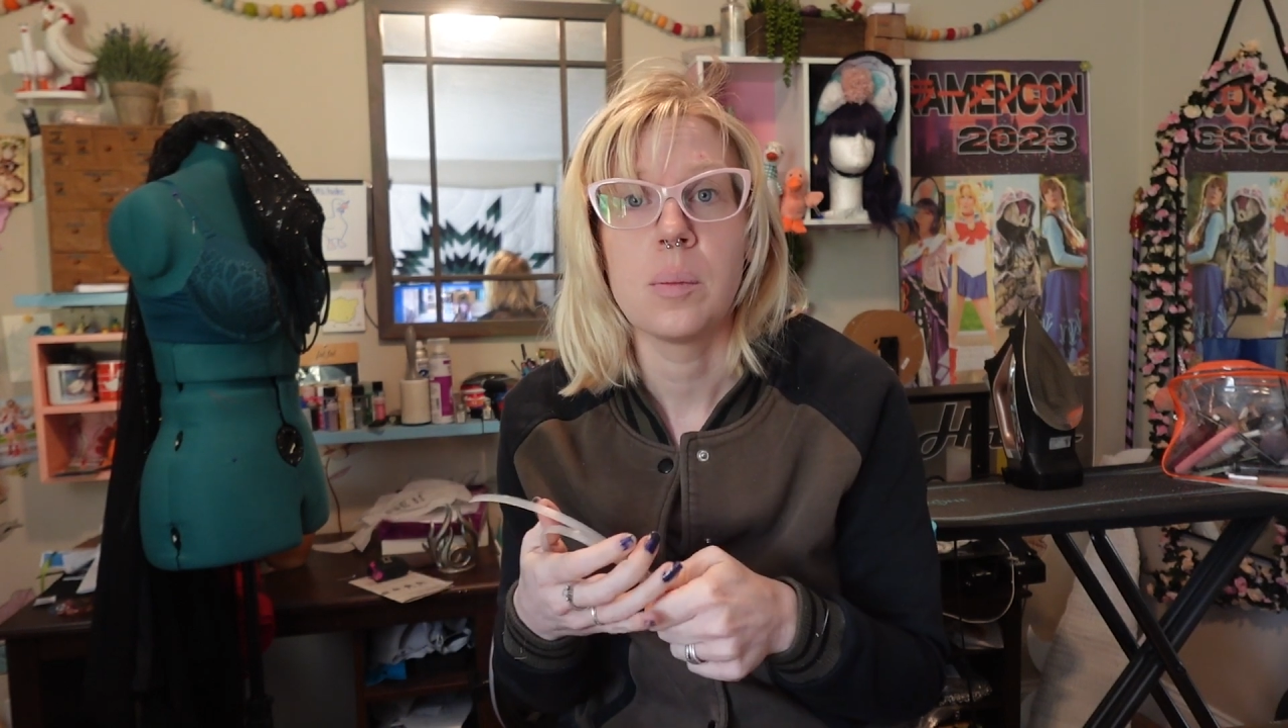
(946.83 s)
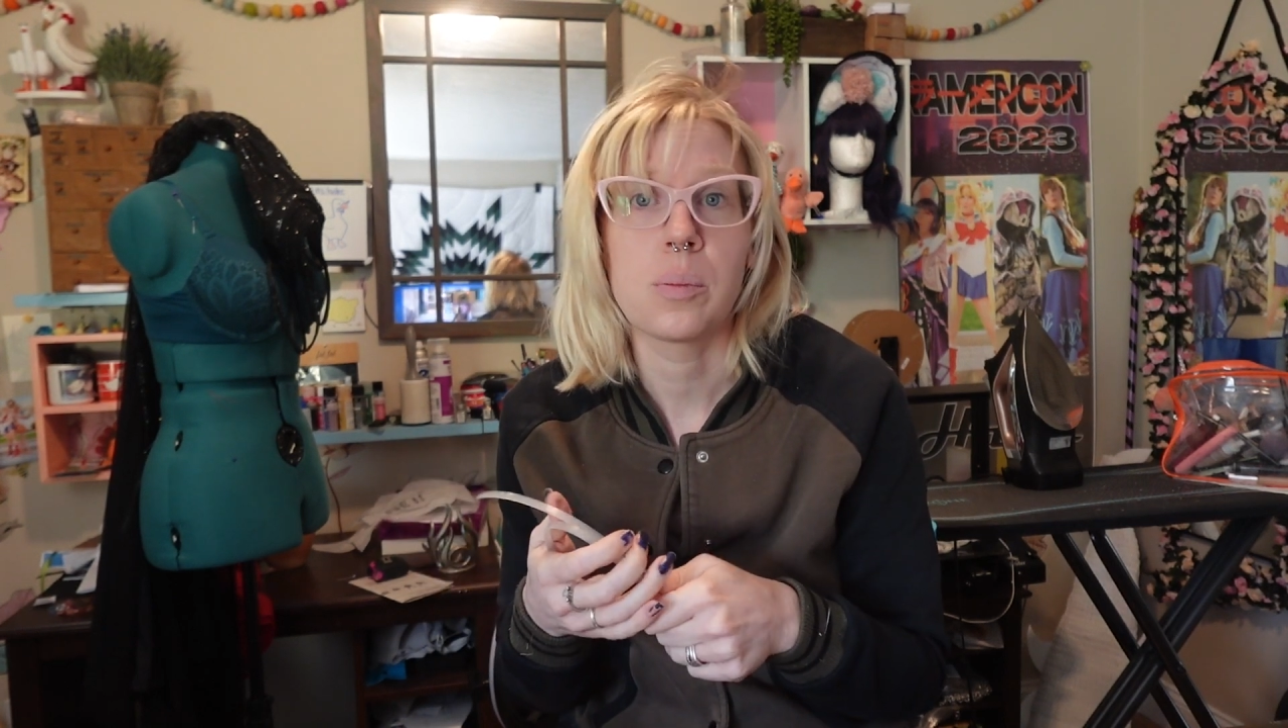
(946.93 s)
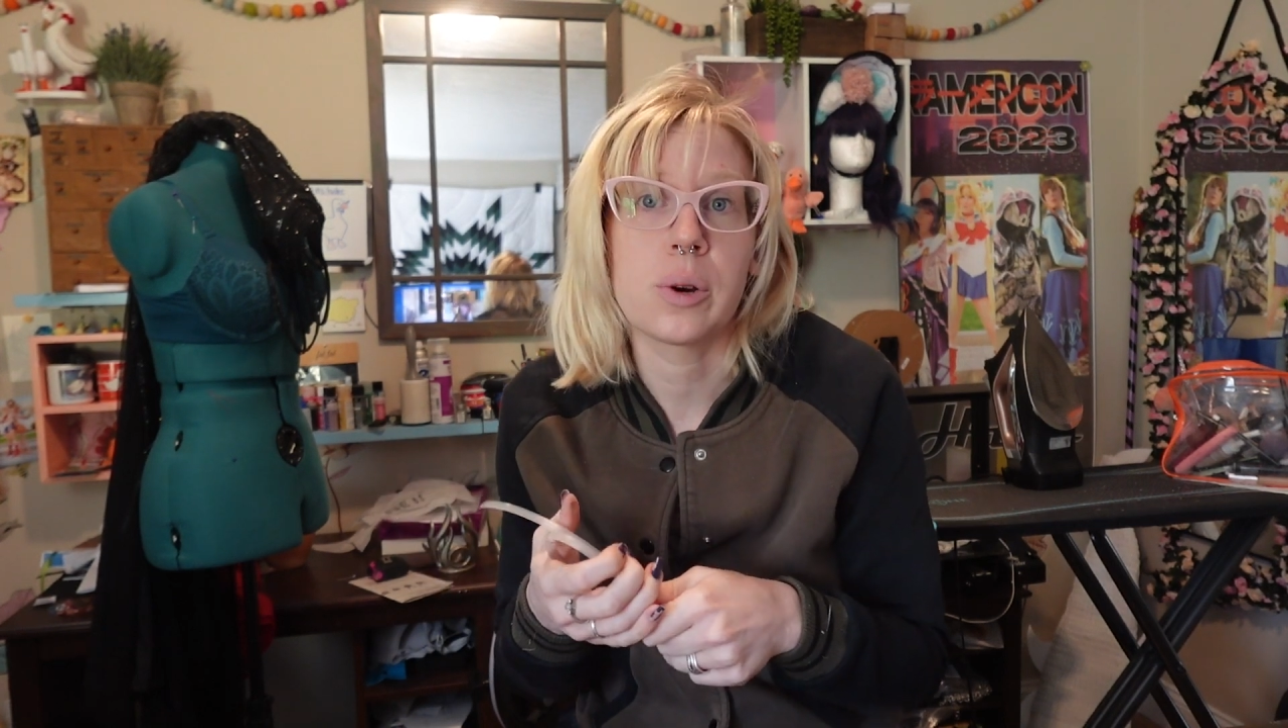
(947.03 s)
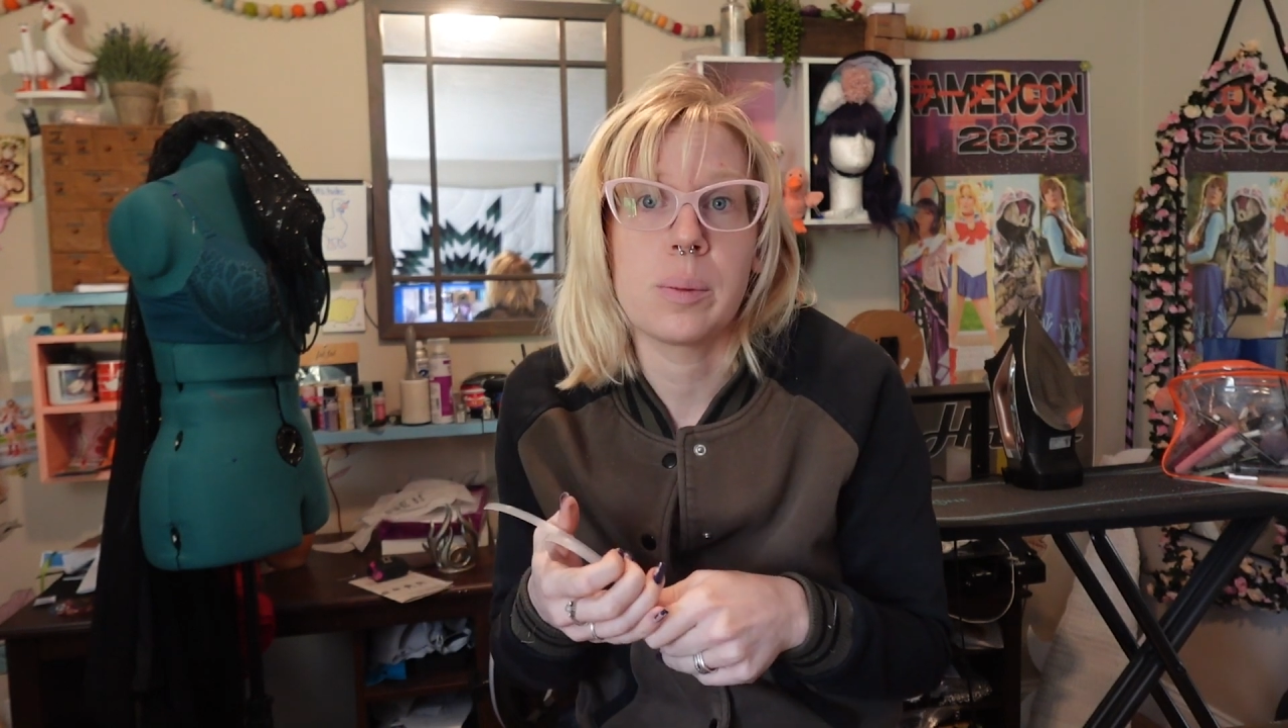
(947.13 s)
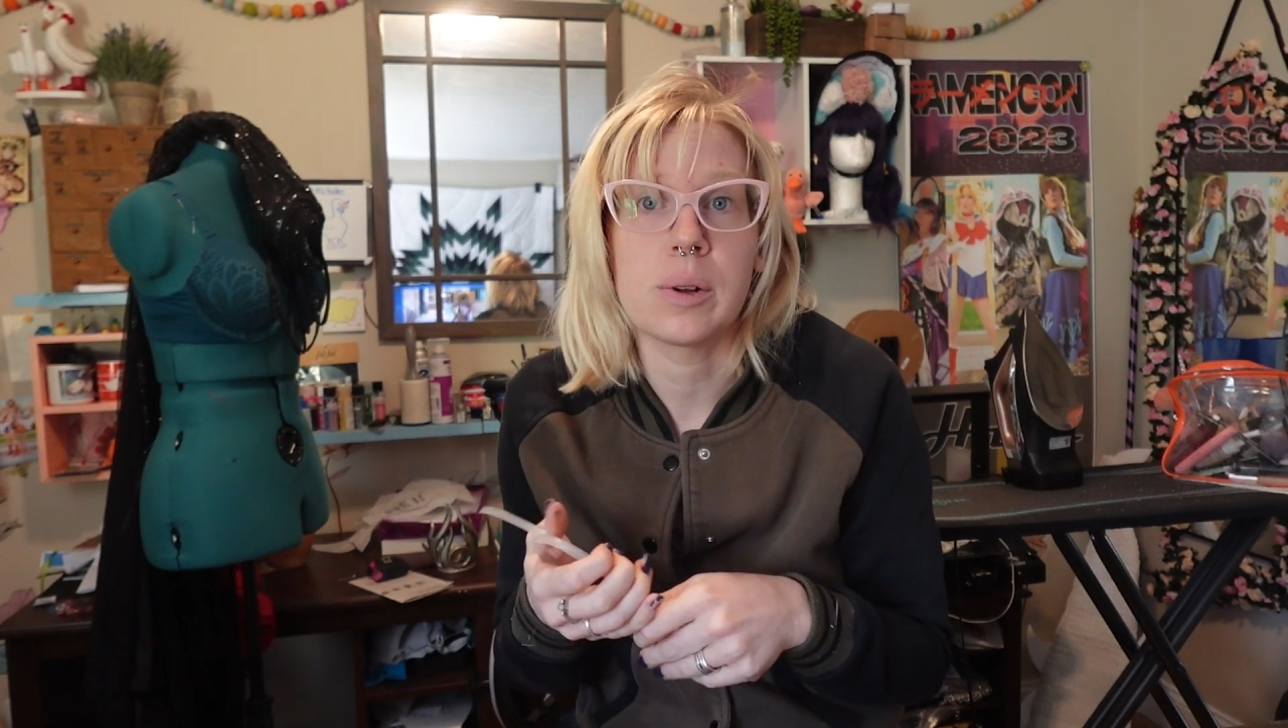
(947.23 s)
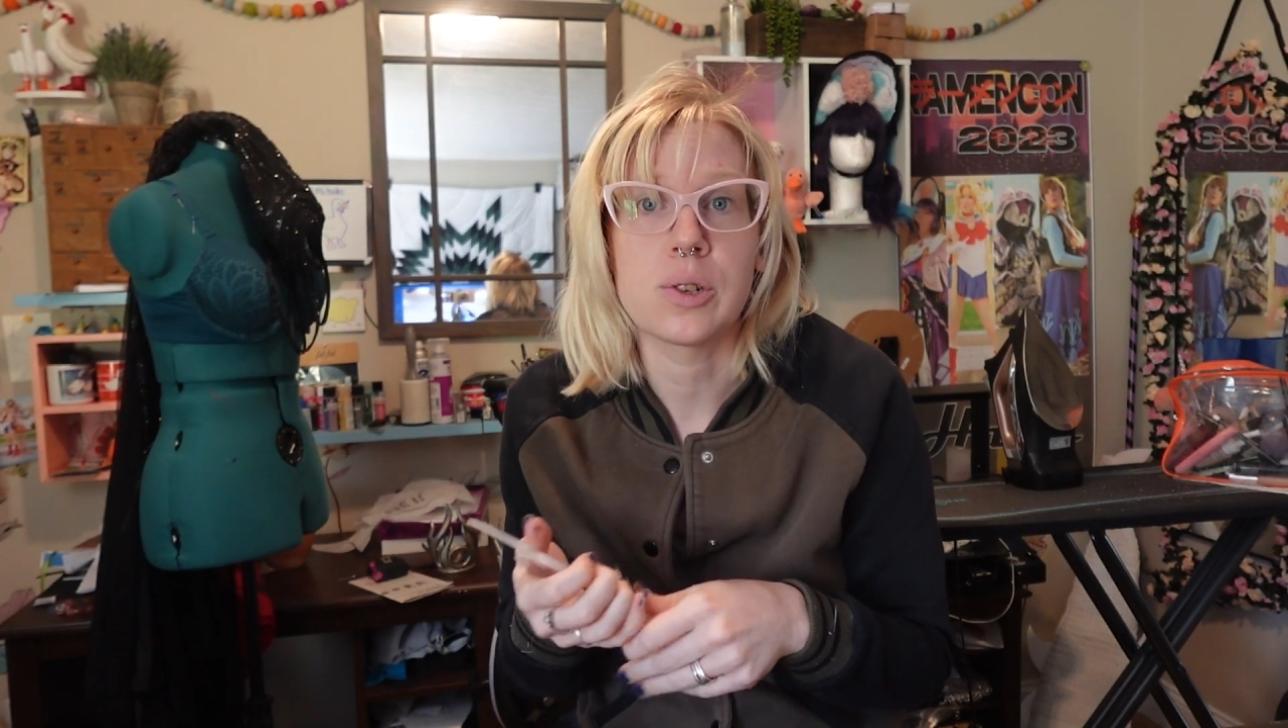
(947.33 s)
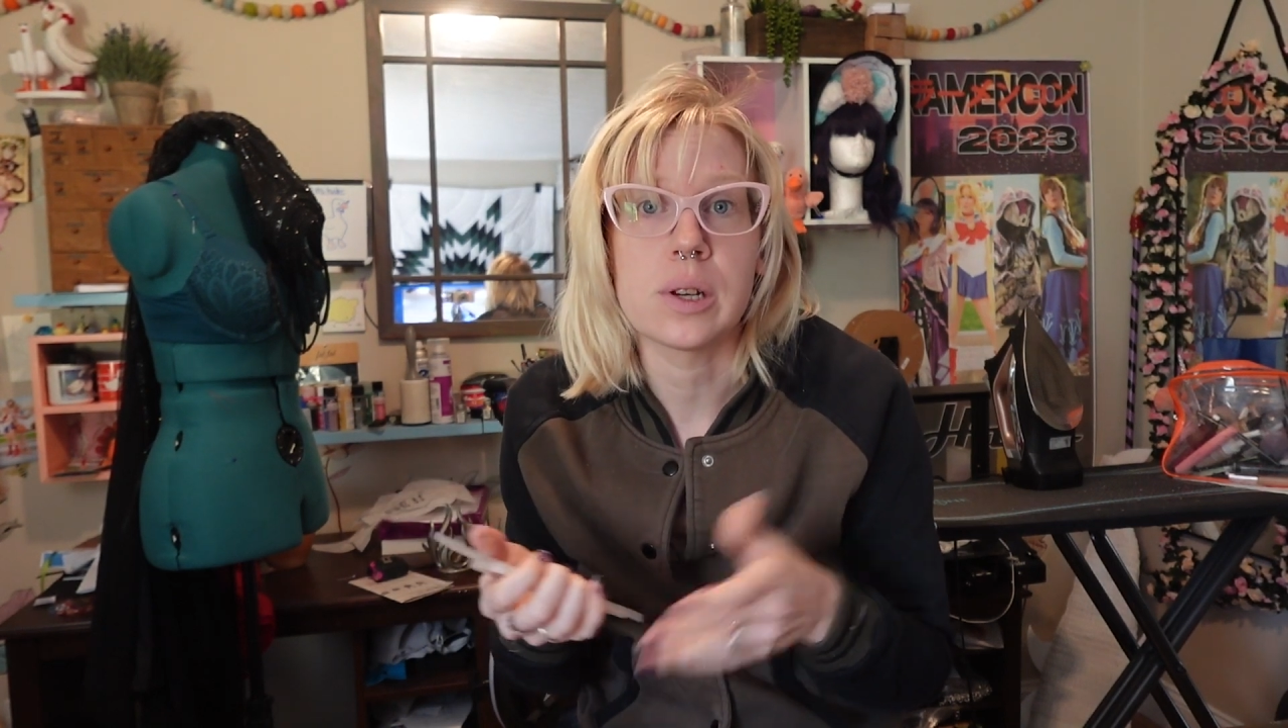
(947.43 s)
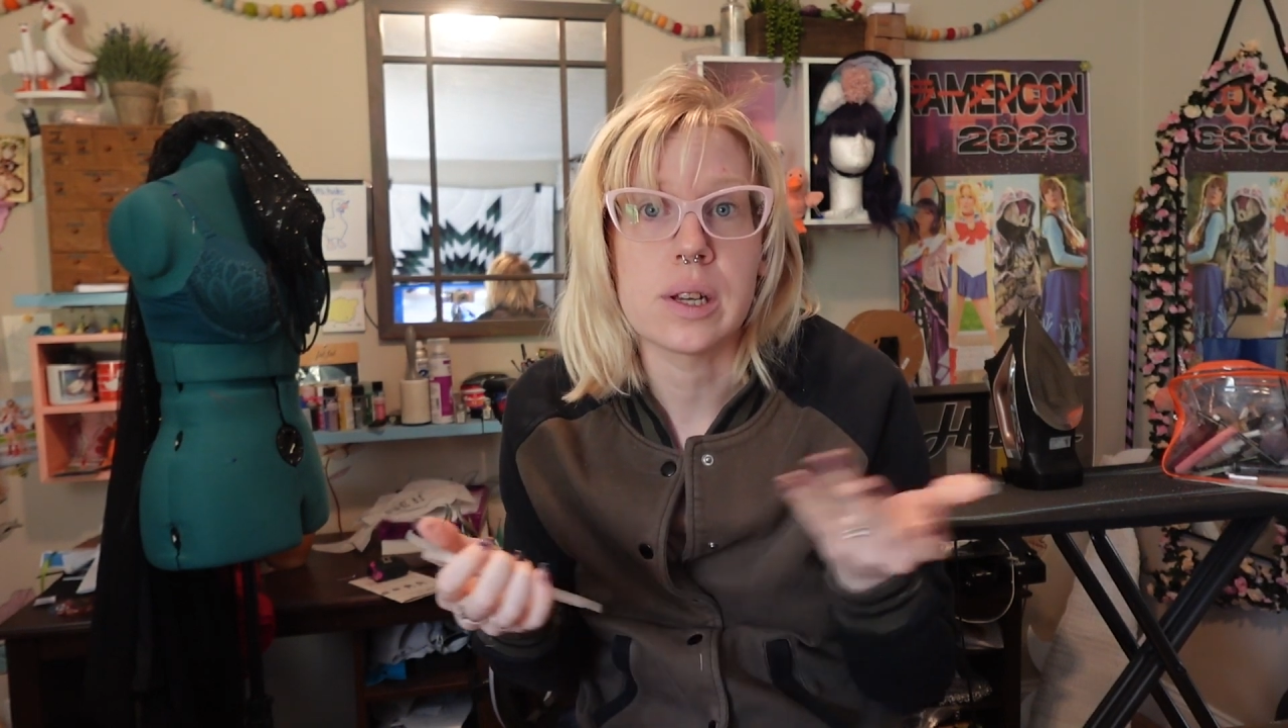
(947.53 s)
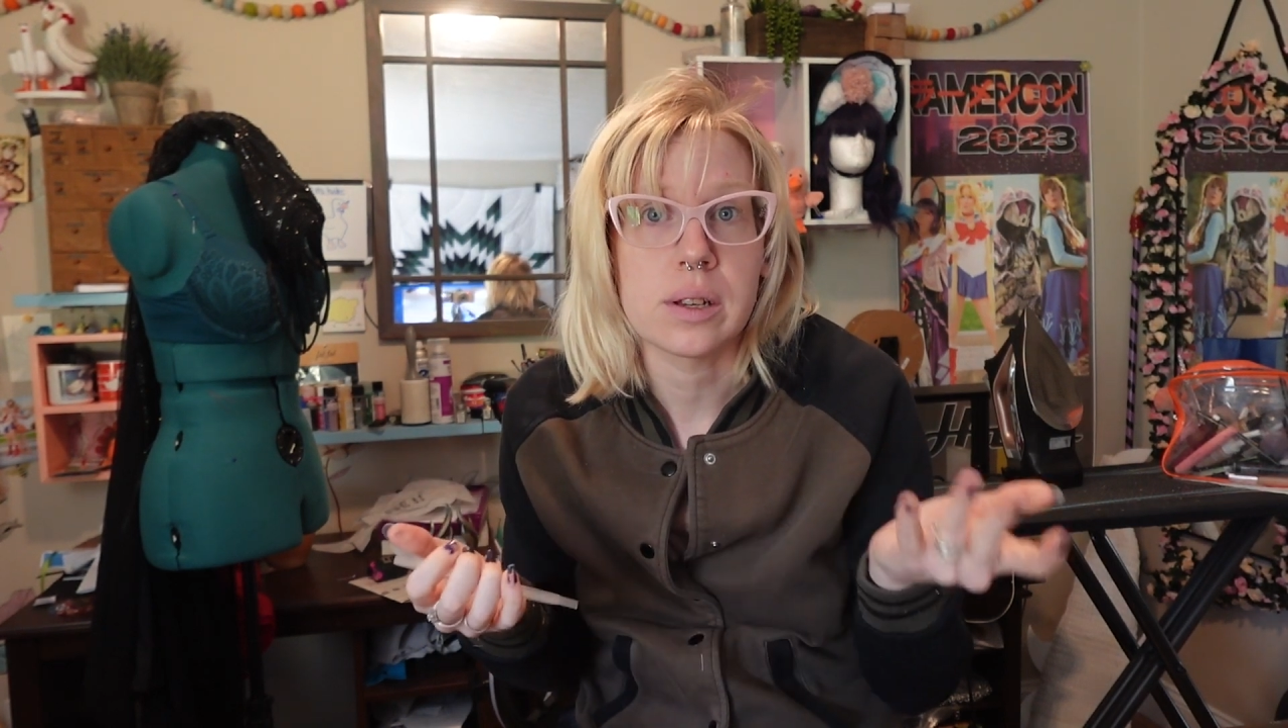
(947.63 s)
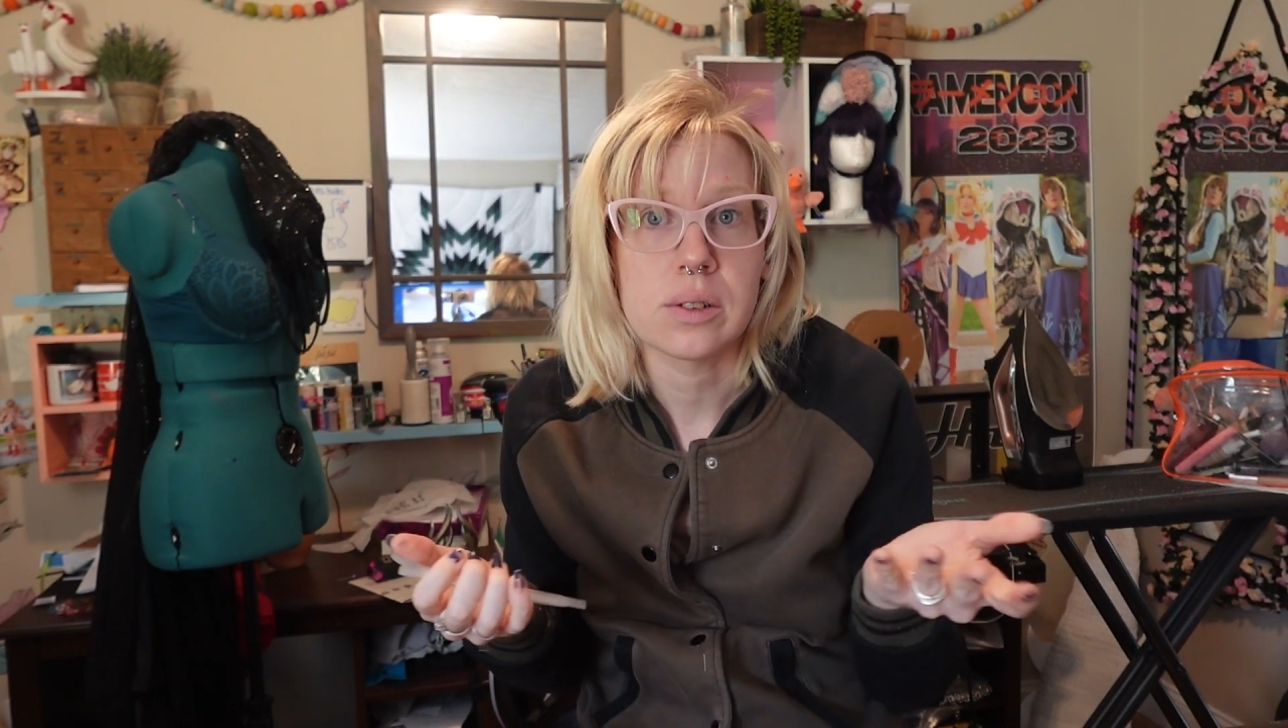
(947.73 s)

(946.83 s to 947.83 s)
pretty much any